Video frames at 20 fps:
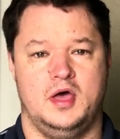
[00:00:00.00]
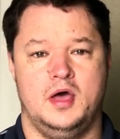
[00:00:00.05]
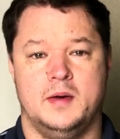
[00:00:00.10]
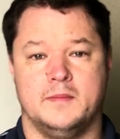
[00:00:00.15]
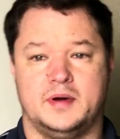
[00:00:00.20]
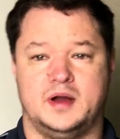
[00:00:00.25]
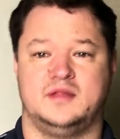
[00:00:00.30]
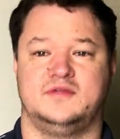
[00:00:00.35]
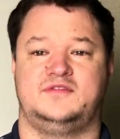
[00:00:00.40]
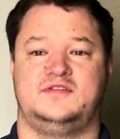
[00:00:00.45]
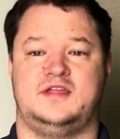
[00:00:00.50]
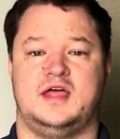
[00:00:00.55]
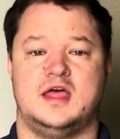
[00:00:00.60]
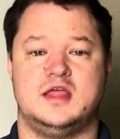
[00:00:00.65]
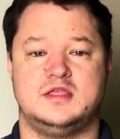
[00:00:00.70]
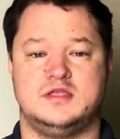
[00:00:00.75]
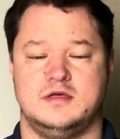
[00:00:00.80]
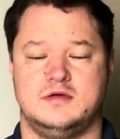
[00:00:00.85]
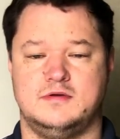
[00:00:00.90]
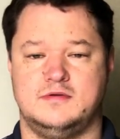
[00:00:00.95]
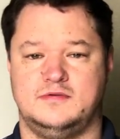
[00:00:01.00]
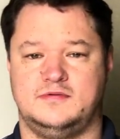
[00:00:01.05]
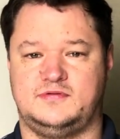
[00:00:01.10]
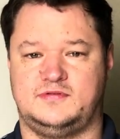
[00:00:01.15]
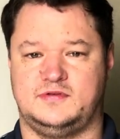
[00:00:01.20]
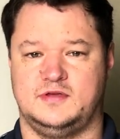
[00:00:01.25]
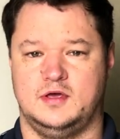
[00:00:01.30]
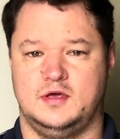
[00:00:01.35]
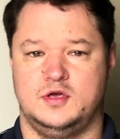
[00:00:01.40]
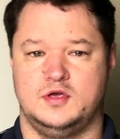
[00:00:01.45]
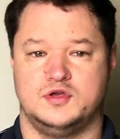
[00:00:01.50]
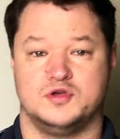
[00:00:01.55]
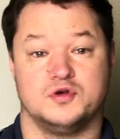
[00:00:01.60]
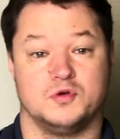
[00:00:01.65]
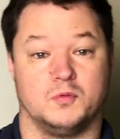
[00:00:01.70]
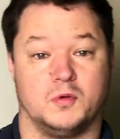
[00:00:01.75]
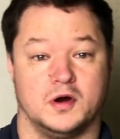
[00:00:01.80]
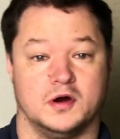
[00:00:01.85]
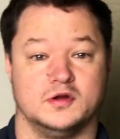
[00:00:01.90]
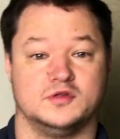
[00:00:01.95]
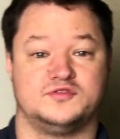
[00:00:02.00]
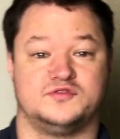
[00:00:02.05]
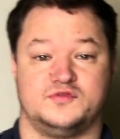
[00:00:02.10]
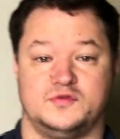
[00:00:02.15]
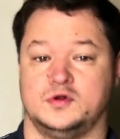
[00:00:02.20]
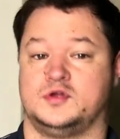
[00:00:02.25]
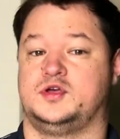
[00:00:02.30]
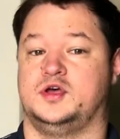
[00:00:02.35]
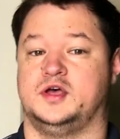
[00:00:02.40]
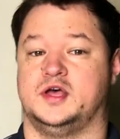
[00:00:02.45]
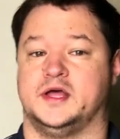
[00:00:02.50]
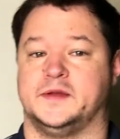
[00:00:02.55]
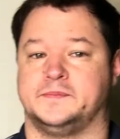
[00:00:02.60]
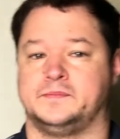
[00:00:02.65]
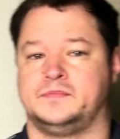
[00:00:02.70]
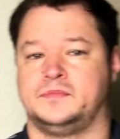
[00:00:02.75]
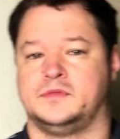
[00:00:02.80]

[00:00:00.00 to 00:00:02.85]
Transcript: but instead use your words for good.